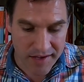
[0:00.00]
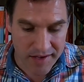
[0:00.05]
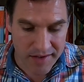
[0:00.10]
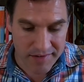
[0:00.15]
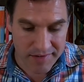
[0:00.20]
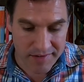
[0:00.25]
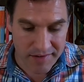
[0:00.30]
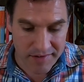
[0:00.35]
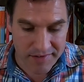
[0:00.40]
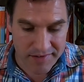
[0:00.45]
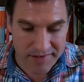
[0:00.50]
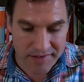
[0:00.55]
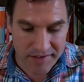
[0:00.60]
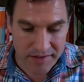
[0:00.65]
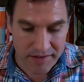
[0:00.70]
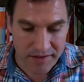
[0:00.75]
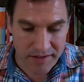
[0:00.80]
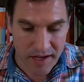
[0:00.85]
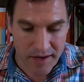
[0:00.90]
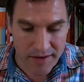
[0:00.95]
ears are
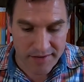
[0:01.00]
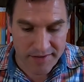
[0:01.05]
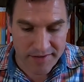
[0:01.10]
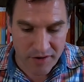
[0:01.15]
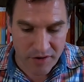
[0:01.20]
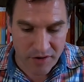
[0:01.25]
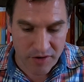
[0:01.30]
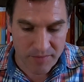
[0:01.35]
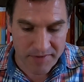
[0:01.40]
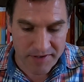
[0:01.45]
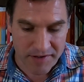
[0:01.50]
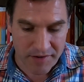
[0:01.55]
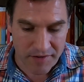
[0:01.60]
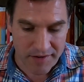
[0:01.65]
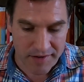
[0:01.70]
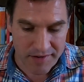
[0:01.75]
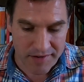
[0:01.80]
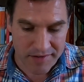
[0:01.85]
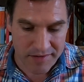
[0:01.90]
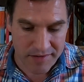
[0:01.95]
still
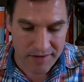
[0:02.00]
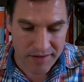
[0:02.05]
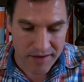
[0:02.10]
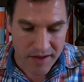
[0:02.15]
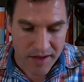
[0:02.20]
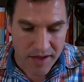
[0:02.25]
uncircumcised.